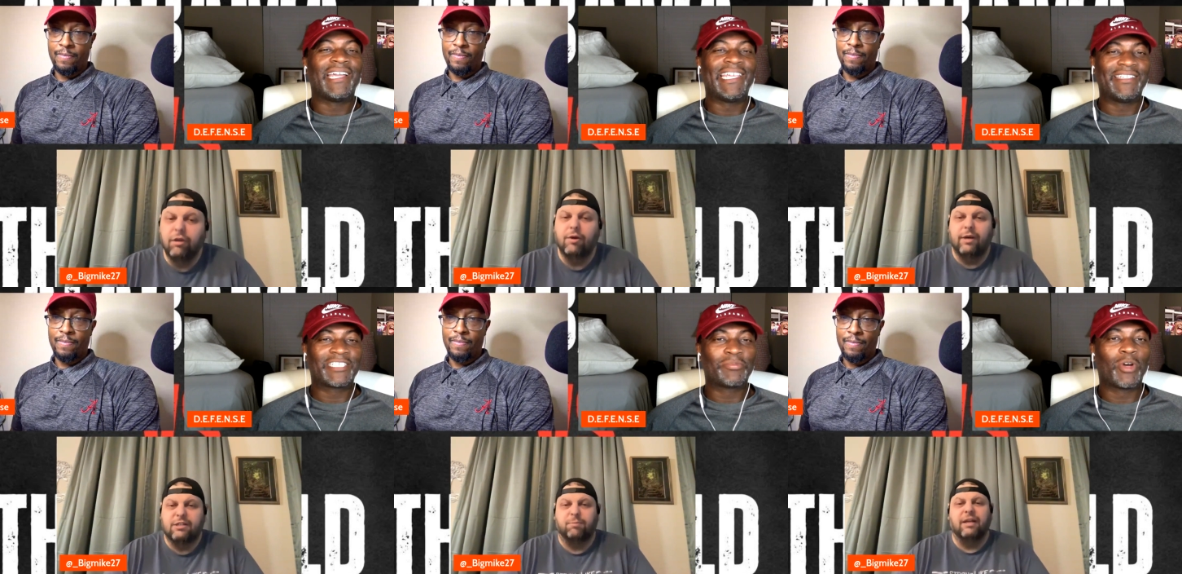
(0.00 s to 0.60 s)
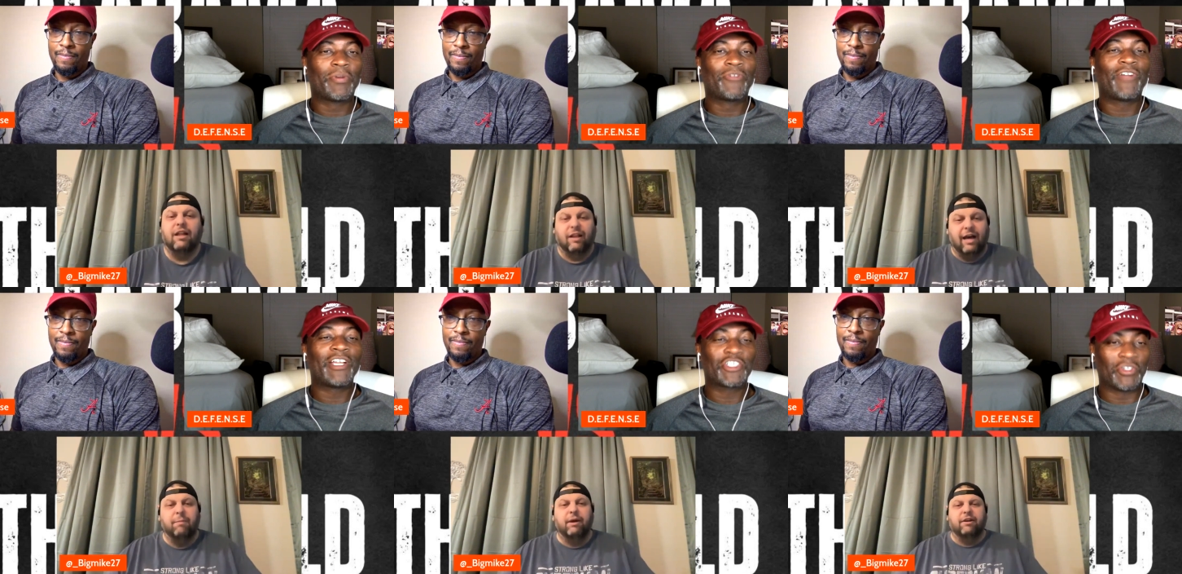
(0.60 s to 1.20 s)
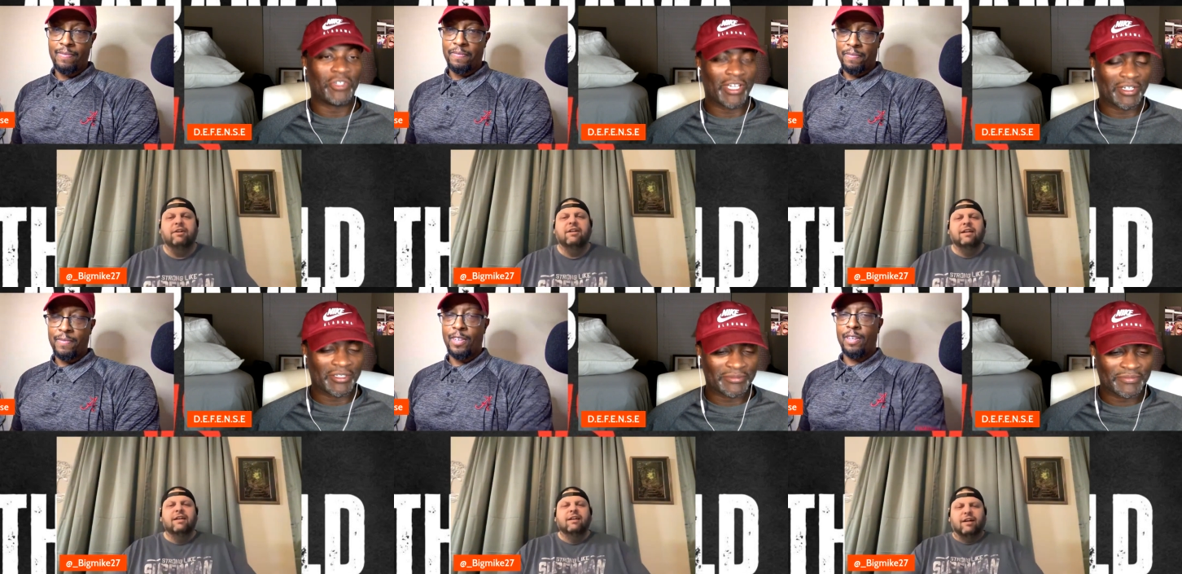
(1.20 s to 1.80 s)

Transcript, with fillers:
Speaker 1: he looks more professional better, now.